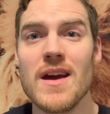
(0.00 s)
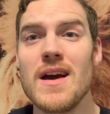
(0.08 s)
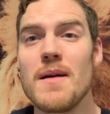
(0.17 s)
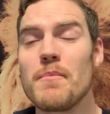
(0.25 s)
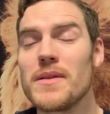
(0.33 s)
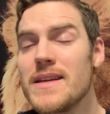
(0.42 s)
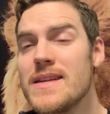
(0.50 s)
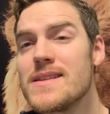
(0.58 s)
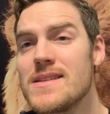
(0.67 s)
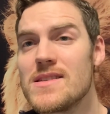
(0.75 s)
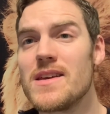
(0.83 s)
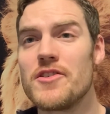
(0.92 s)
please
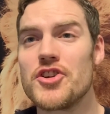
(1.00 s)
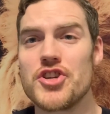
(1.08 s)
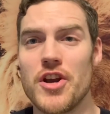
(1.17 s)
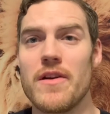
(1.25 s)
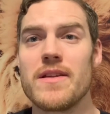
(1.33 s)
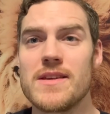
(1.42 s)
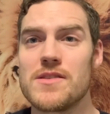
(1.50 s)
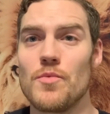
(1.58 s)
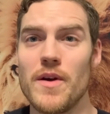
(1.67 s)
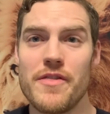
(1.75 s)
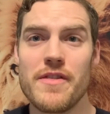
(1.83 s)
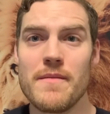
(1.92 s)
consider sharing this
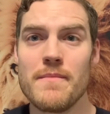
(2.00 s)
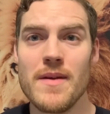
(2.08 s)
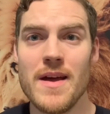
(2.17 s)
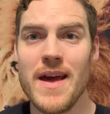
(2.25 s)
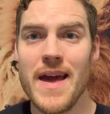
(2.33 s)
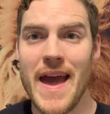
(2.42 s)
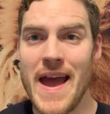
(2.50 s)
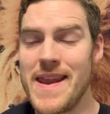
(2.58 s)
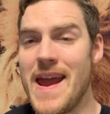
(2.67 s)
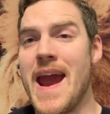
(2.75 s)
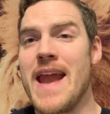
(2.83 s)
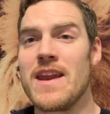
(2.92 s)
with them and
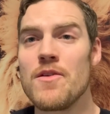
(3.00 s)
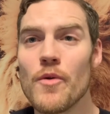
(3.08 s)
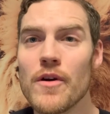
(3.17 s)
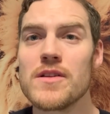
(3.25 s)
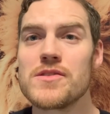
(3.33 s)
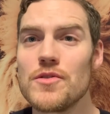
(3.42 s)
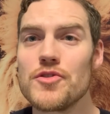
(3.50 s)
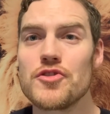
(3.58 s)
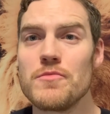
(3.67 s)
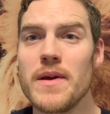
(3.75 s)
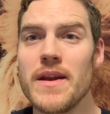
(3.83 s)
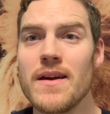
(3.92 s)
anywhere on social
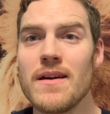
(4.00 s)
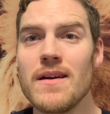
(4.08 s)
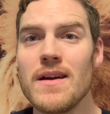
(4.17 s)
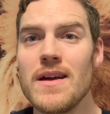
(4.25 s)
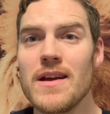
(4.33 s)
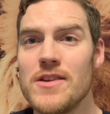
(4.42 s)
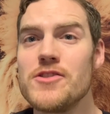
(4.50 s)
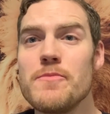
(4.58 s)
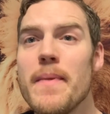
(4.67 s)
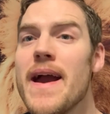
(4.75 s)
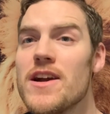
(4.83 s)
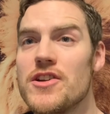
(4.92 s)
media, because you
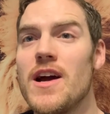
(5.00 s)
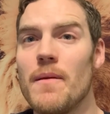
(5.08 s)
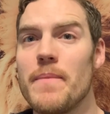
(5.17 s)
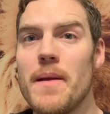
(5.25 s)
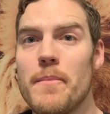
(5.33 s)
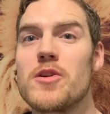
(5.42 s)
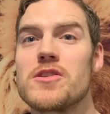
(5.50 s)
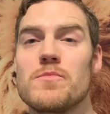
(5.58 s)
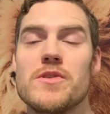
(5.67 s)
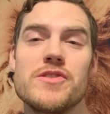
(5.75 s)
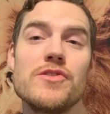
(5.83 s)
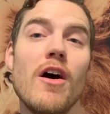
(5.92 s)
may actually help that person
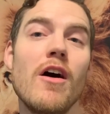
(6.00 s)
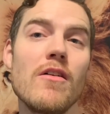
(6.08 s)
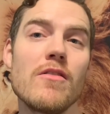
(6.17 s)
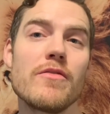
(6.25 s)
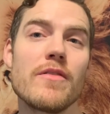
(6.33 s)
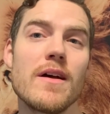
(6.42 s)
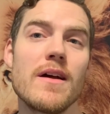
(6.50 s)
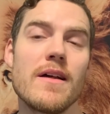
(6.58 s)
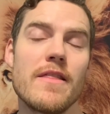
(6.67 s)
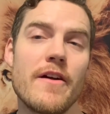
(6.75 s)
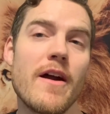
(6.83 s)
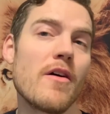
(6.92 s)
resolve
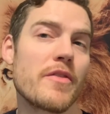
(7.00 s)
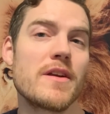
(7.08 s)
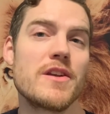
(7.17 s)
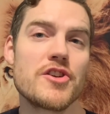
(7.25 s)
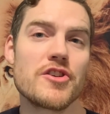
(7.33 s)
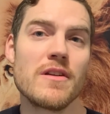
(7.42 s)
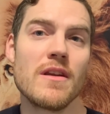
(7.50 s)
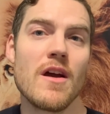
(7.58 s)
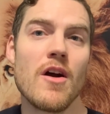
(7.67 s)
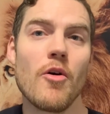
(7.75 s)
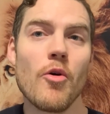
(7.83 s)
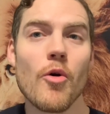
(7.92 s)
their health condition,
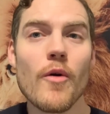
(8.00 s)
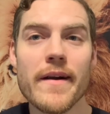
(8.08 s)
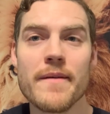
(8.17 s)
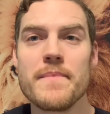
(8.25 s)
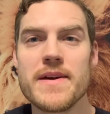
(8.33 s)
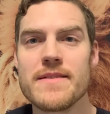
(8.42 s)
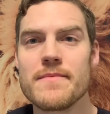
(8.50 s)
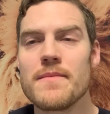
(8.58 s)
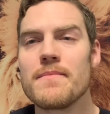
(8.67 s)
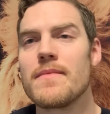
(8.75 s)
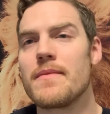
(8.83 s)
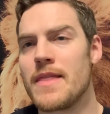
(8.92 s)
or at a
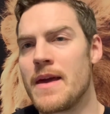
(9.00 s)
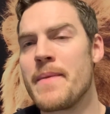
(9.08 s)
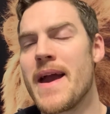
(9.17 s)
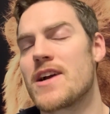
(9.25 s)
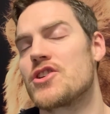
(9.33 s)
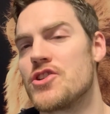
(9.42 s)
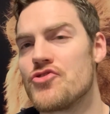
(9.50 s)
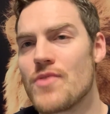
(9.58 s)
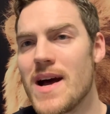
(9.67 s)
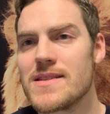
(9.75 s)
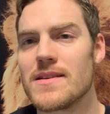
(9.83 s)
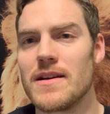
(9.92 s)
minimum, they may actually
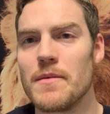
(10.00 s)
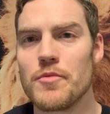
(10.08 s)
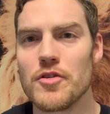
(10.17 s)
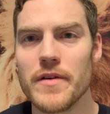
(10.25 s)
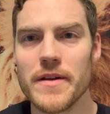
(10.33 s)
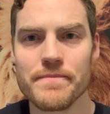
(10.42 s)
drastically improve it.